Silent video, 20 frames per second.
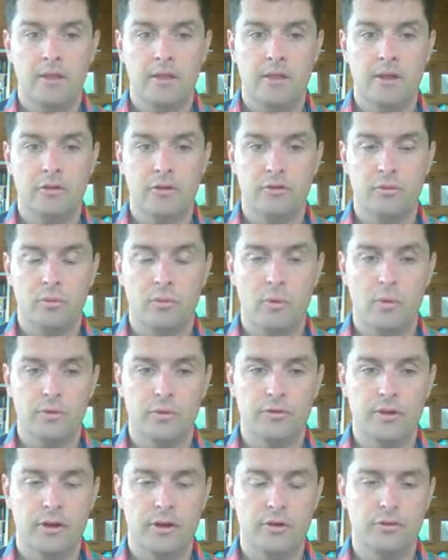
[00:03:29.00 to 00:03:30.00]
This
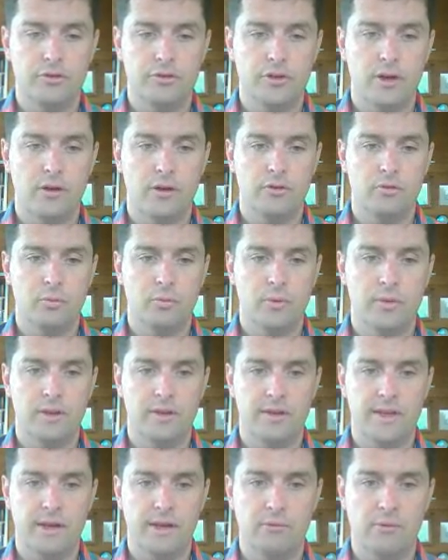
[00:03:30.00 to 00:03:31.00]
also shows with the
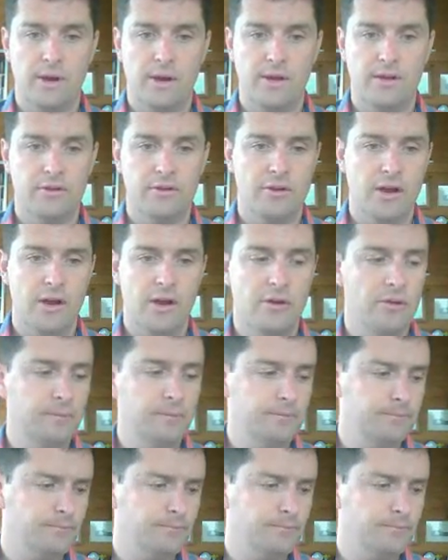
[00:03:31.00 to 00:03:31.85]
debt ratio,